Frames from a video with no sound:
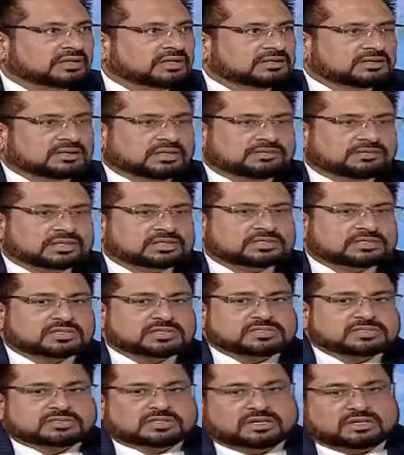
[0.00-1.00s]
They were
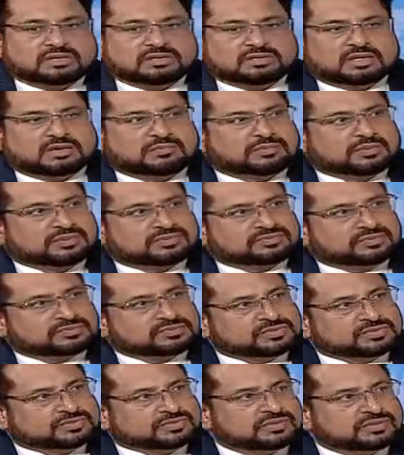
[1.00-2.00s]
just taking the reports from
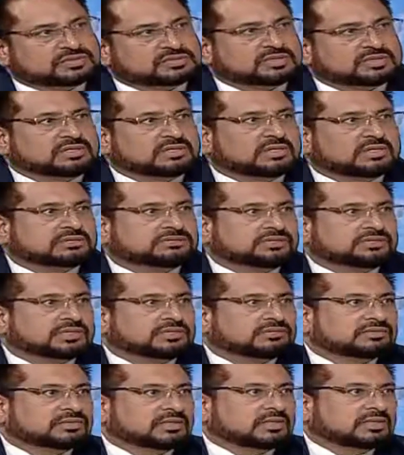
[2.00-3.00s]
juniors and transferring
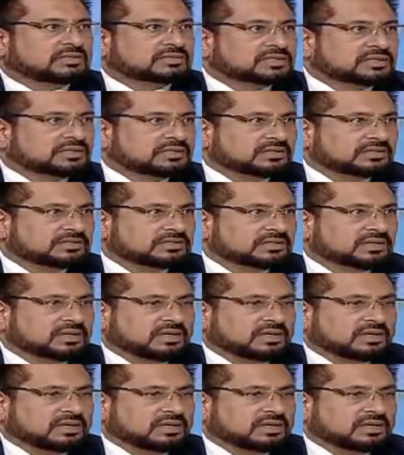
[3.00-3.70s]
to the seniors.